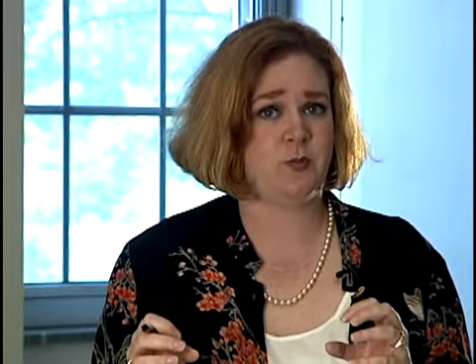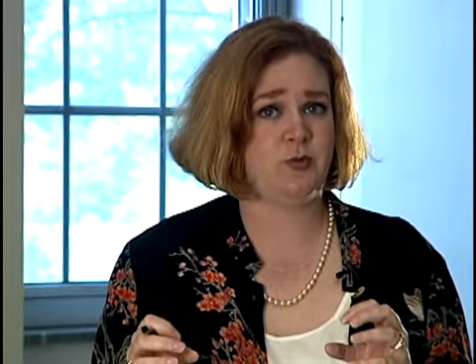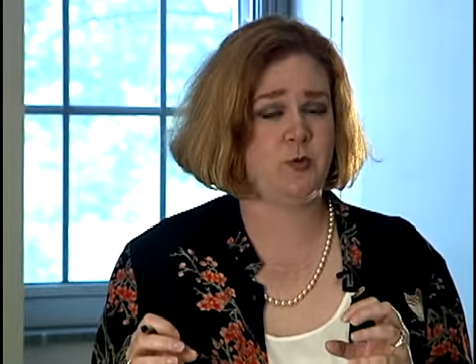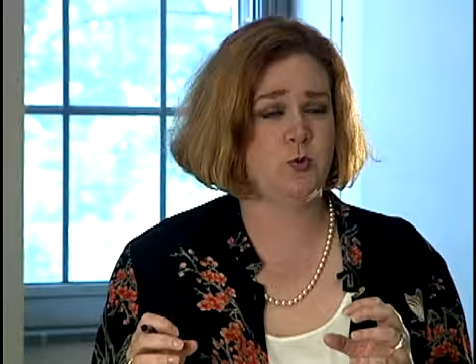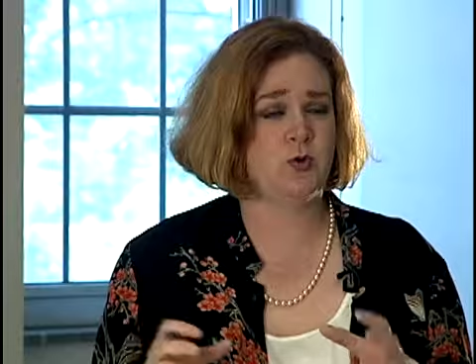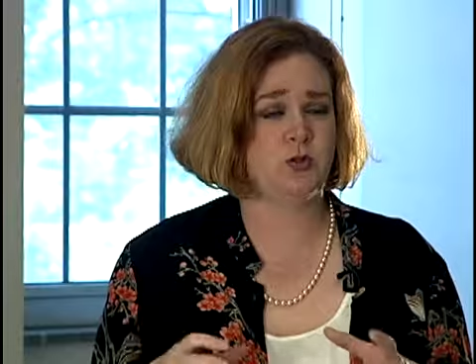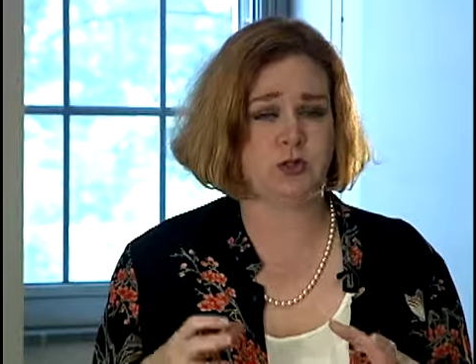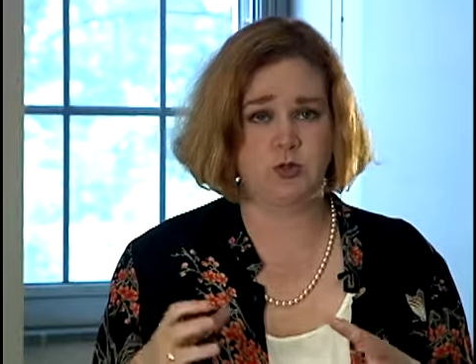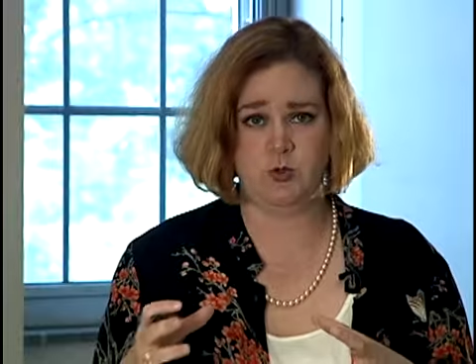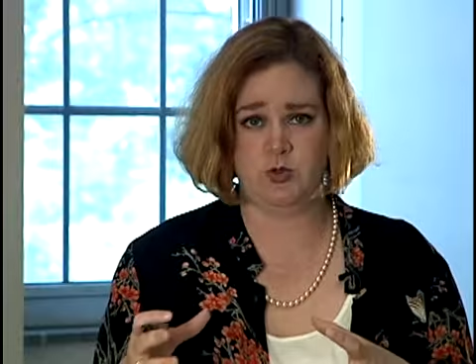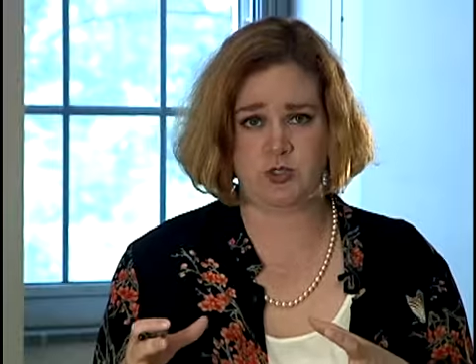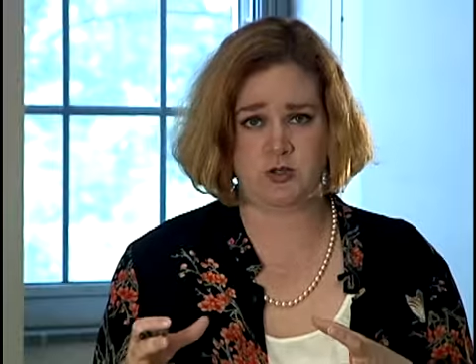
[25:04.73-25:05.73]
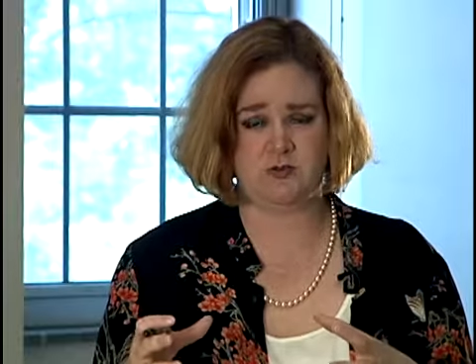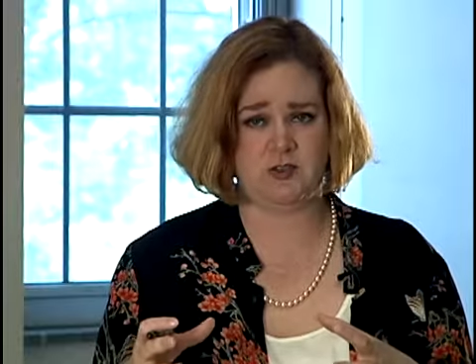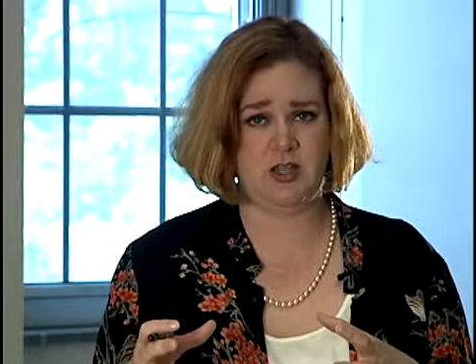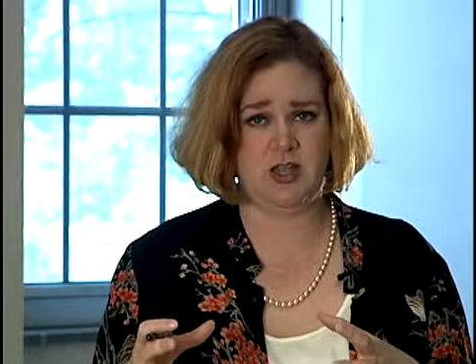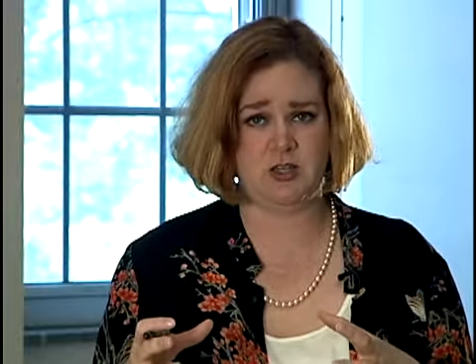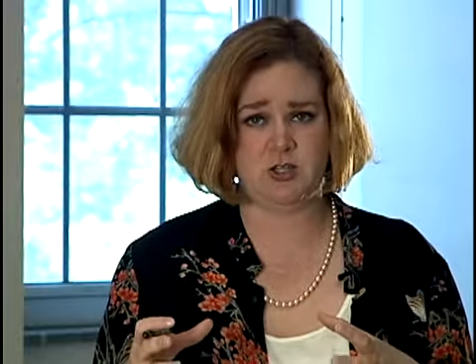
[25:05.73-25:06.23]
pool and who served
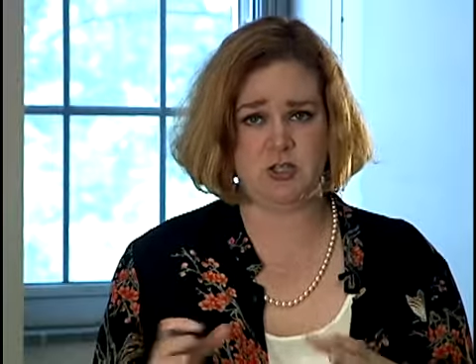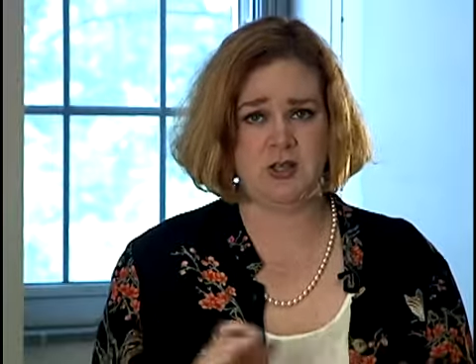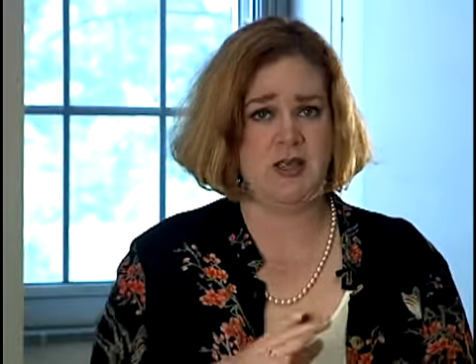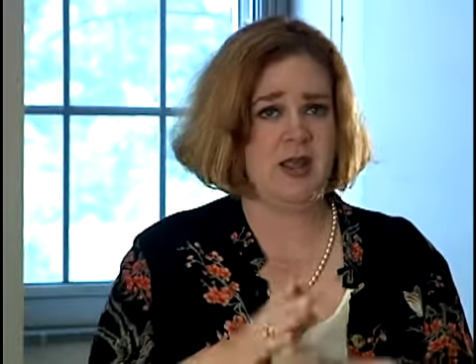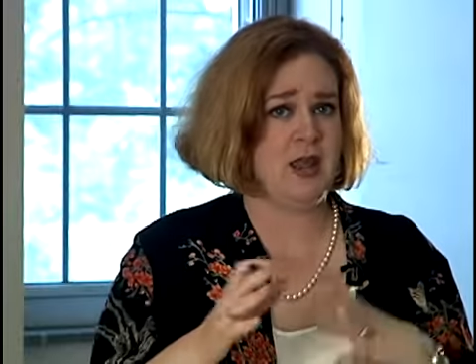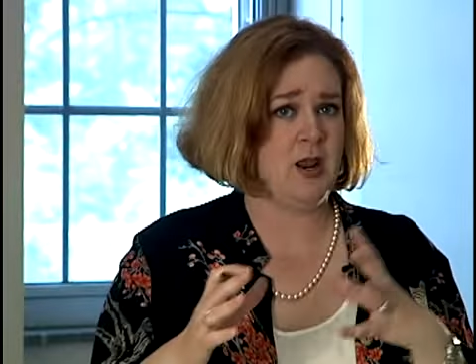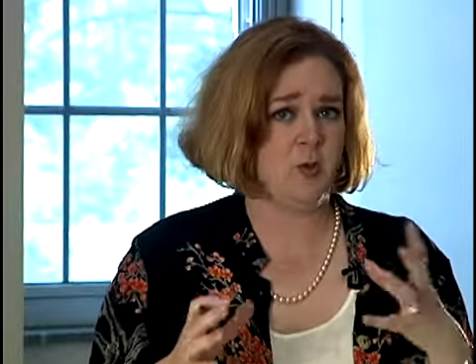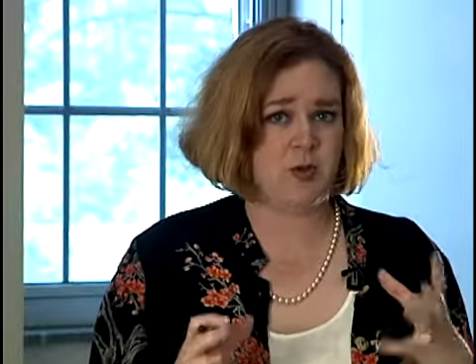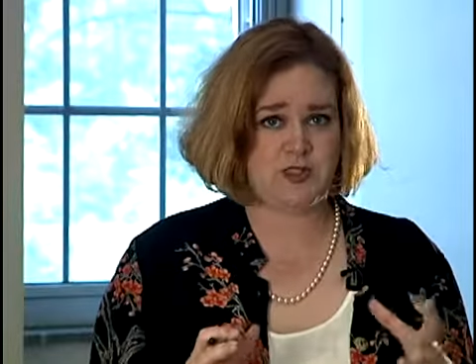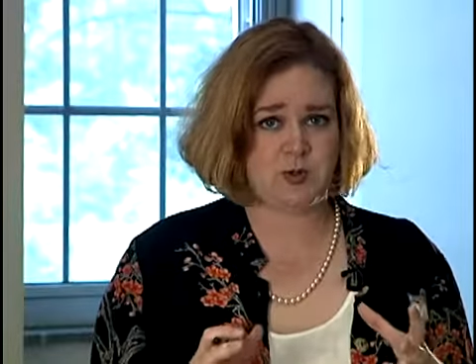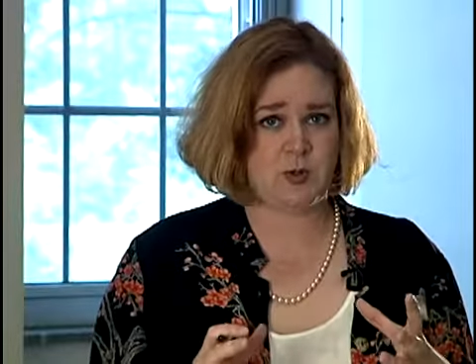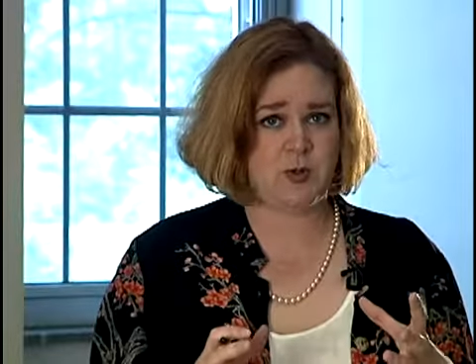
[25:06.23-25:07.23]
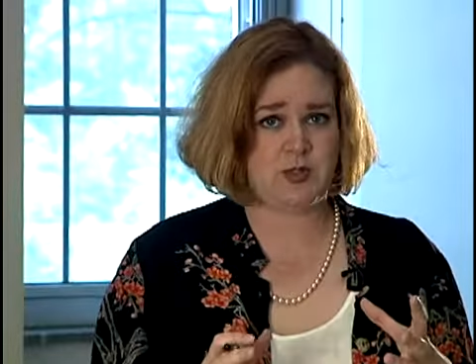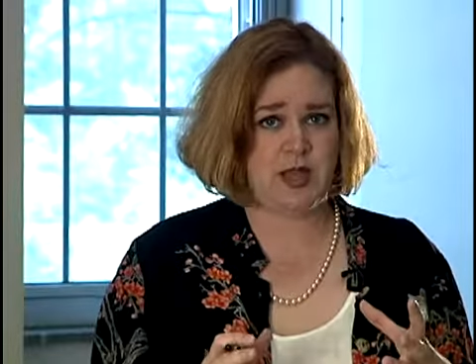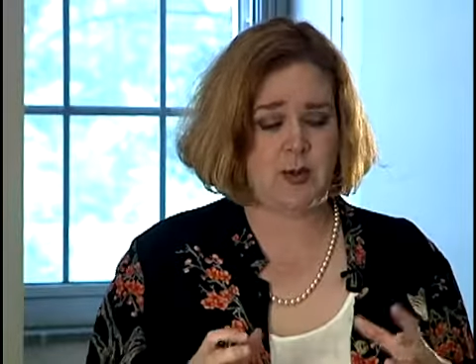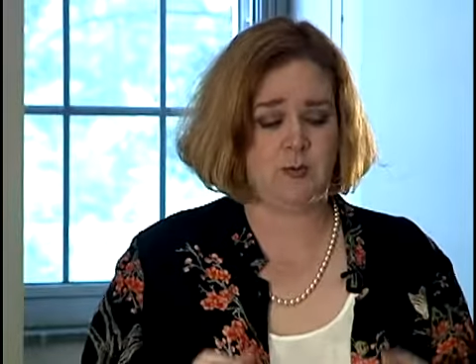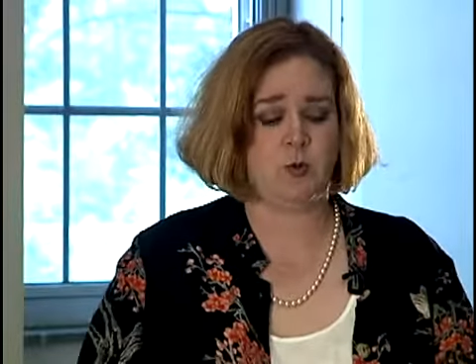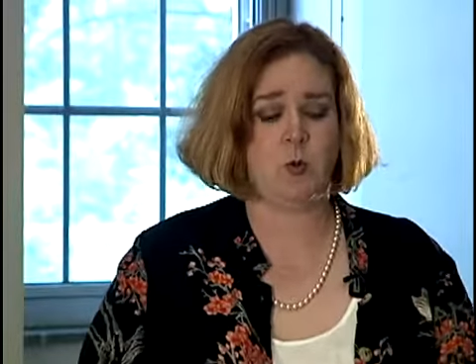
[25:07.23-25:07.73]
lunch and what's supposed to
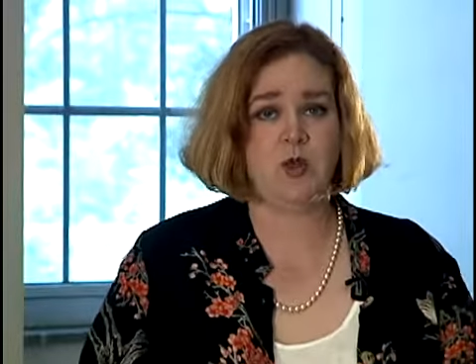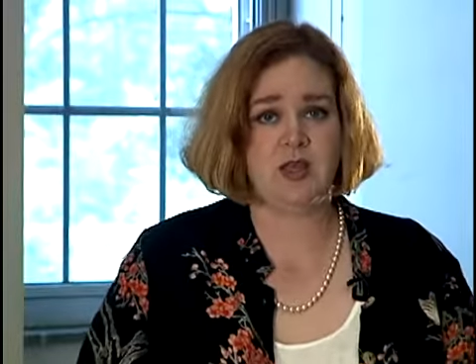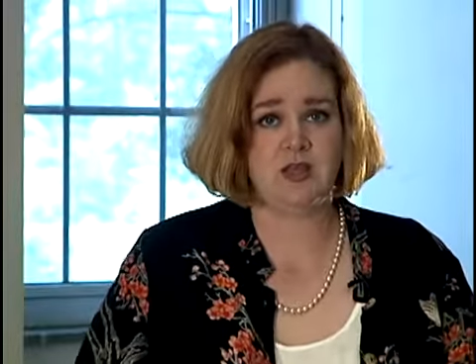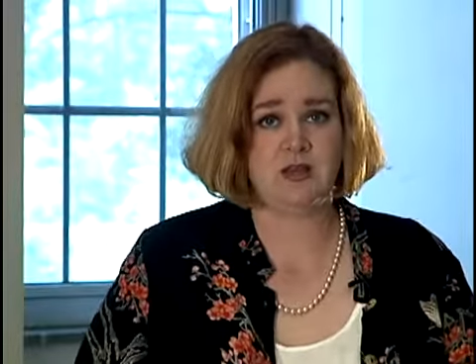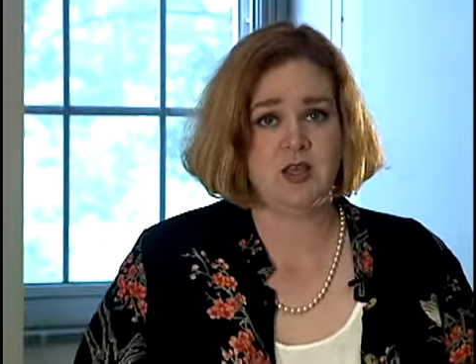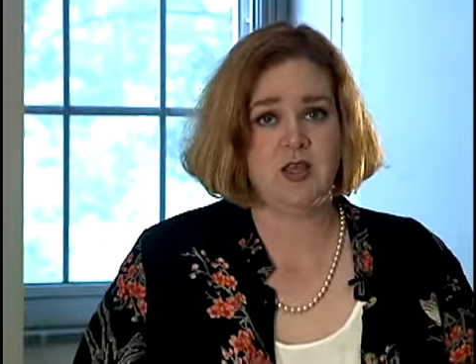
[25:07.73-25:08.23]
happen when.